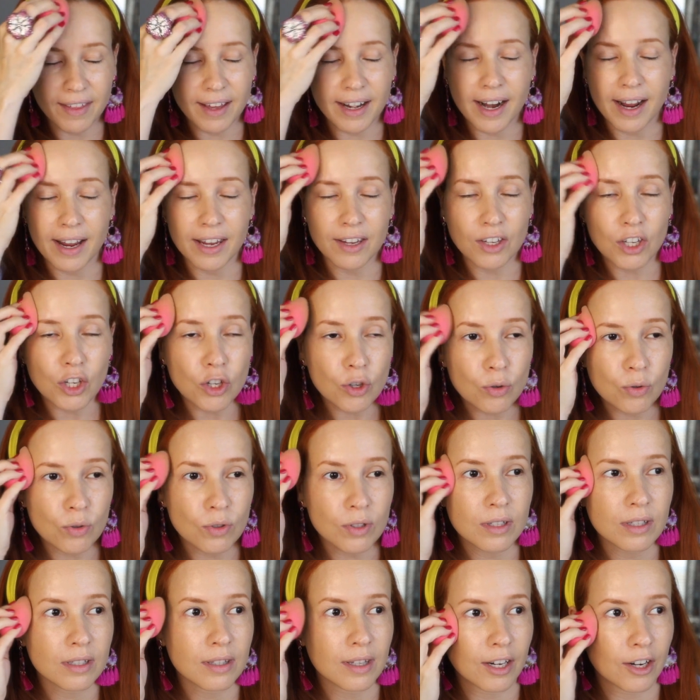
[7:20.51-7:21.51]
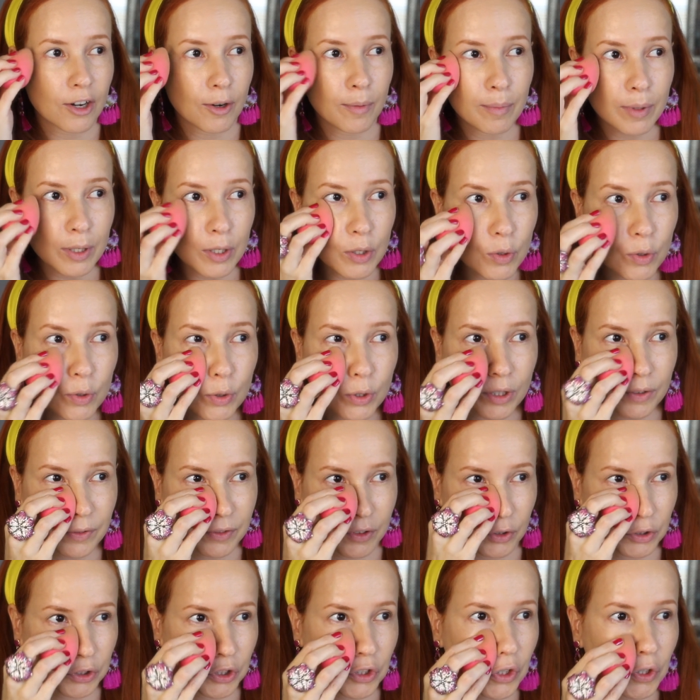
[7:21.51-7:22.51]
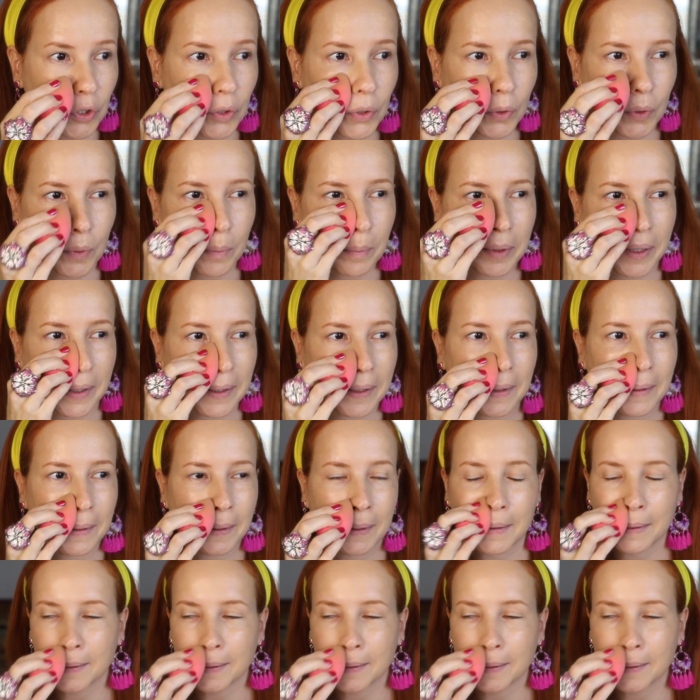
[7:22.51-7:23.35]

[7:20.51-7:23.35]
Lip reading: that I use, that are beautiful too. But